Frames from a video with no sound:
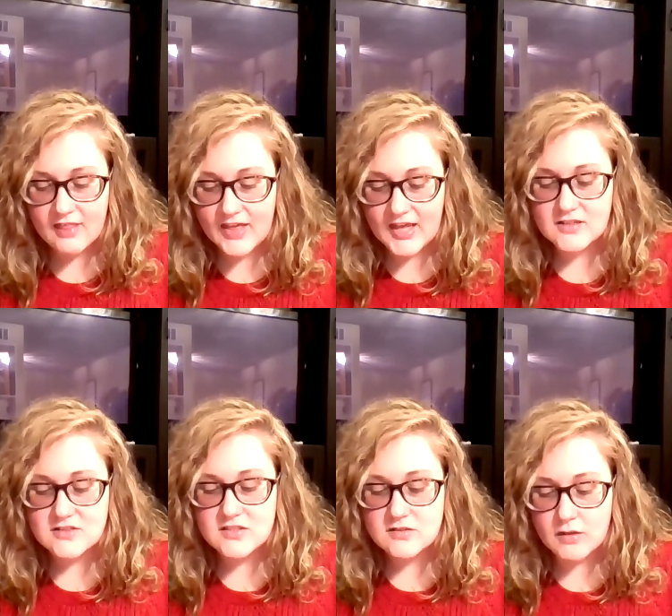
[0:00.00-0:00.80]

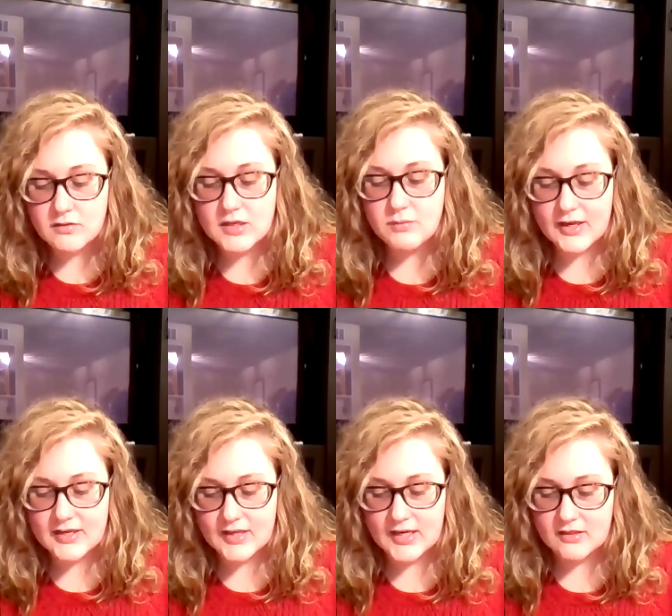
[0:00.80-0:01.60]
then slowly
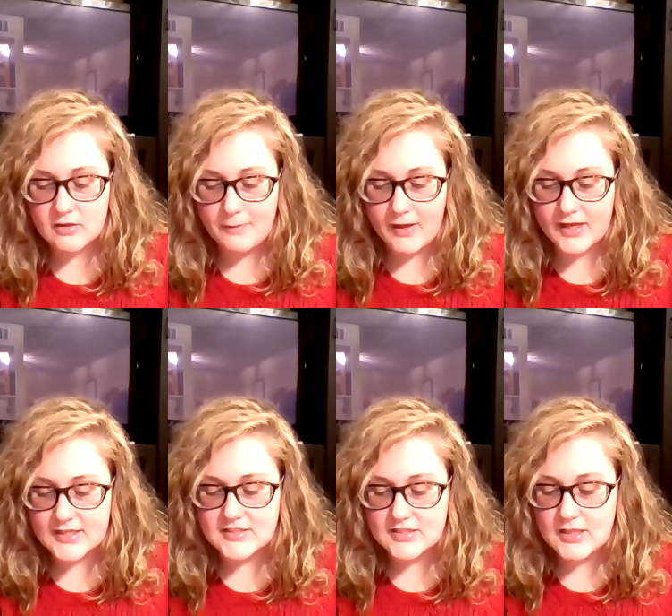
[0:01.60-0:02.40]
regulating their
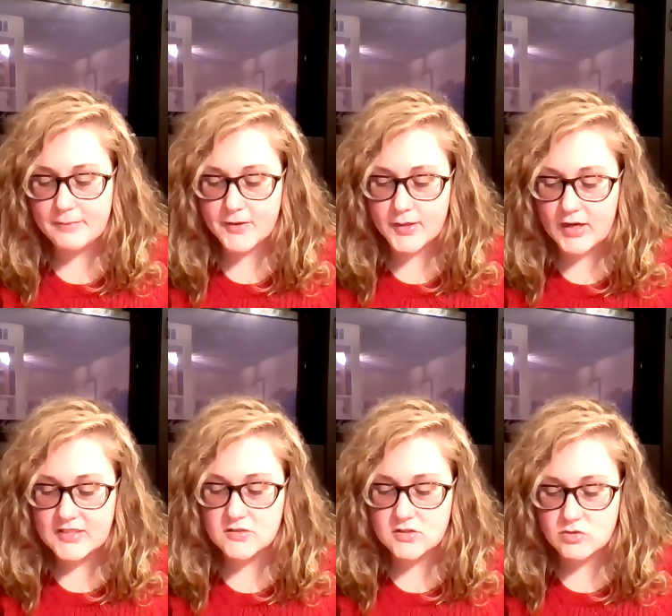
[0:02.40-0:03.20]
bodies as they
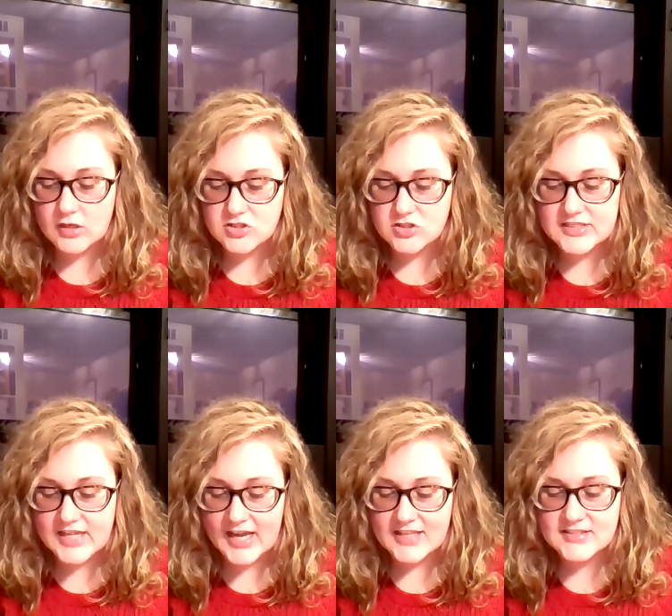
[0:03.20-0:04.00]
progress to structured
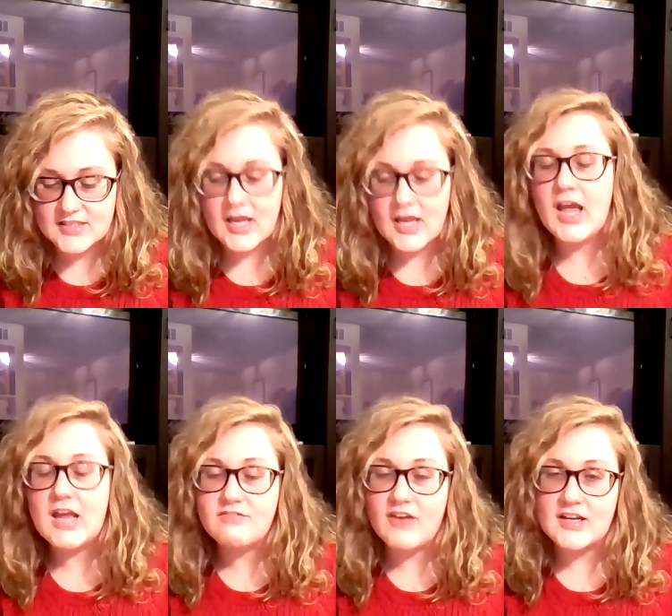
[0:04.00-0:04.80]
tasks,
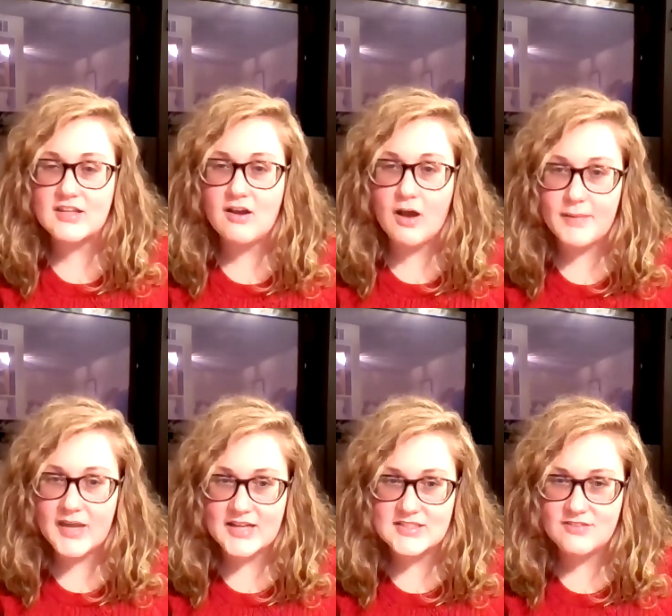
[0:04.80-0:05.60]
and finally
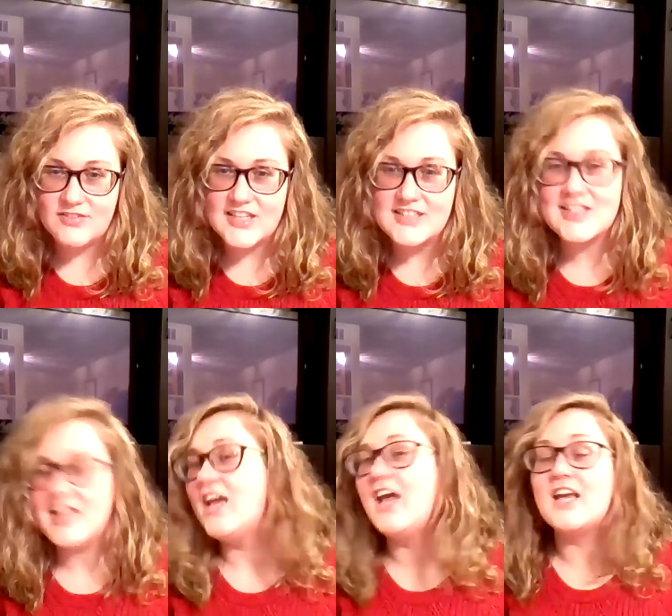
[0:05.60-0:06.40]
calming activities.
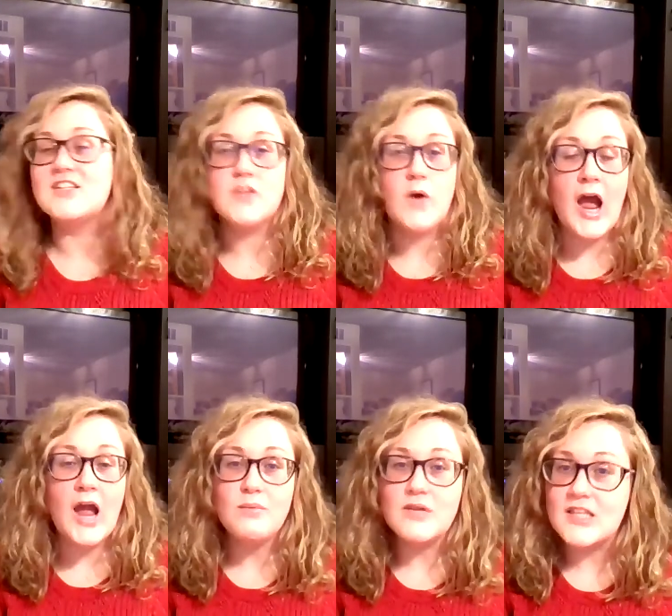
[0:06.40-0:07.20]
And so
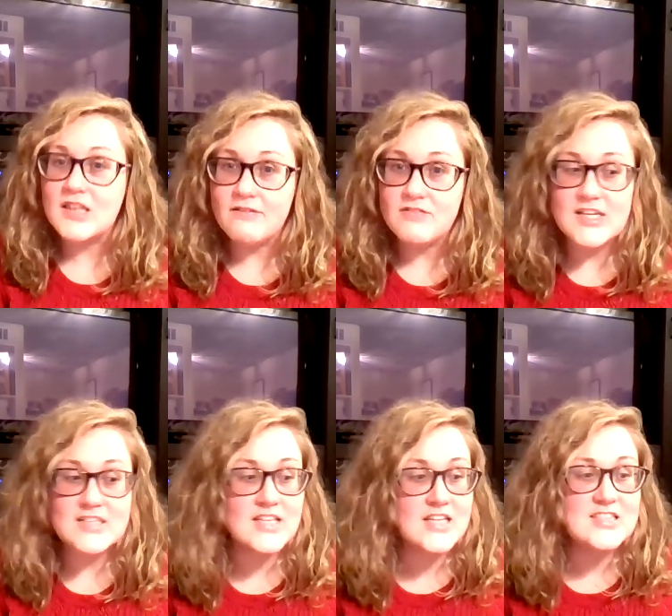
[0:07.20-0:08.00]
I really love
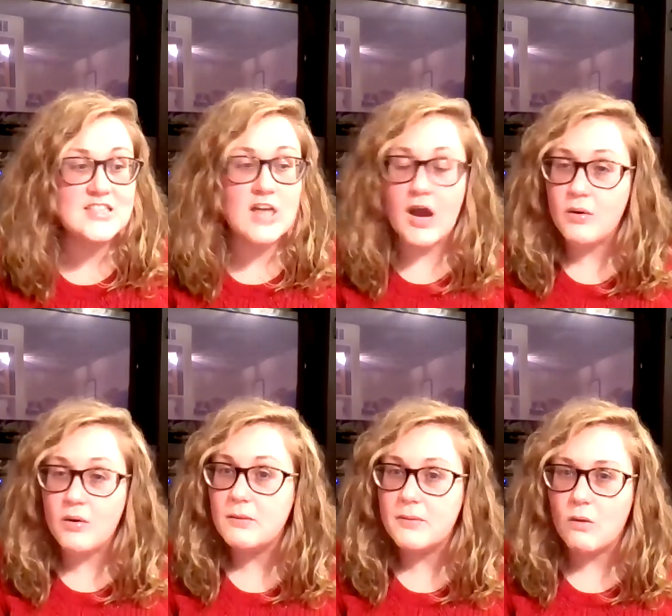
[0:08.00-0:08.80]
this. It is not
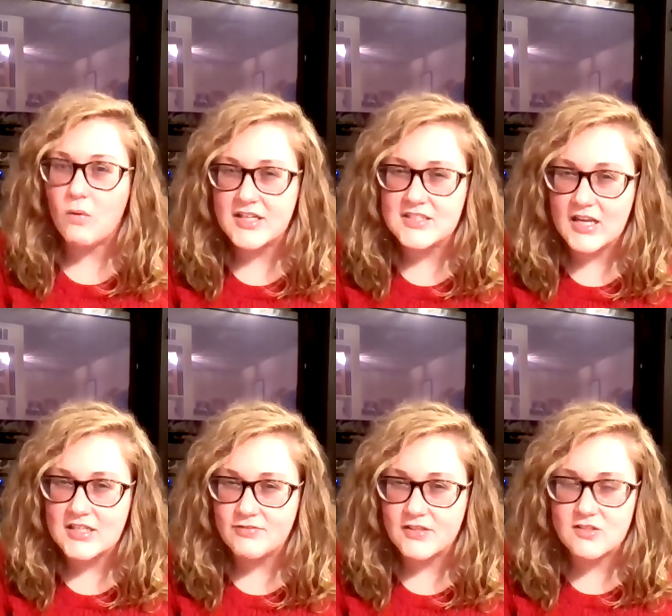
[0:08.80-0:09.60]
going to be a
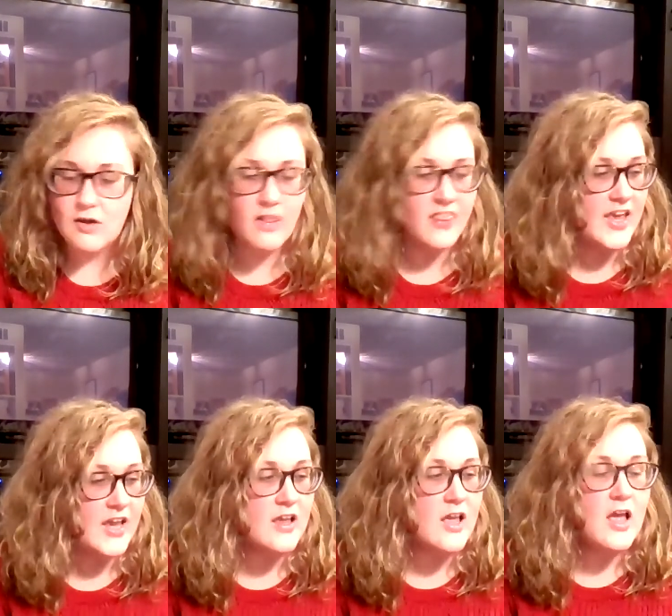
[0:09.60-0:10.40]
one-size-fits-all
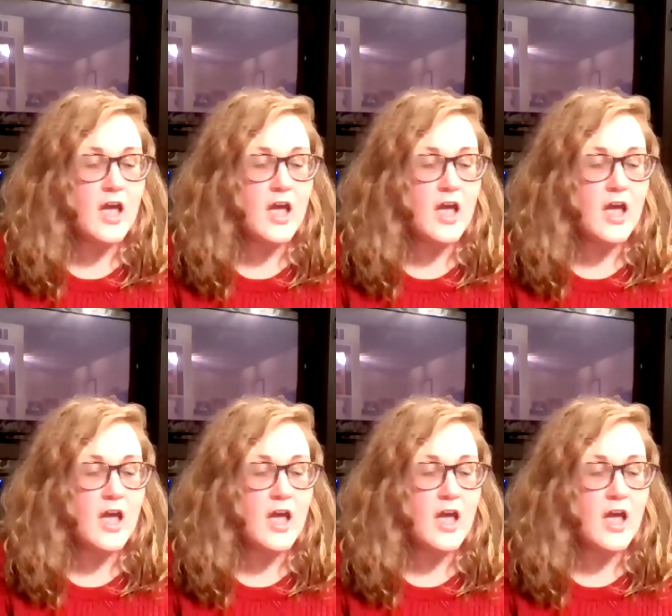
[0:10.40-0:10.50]
thing.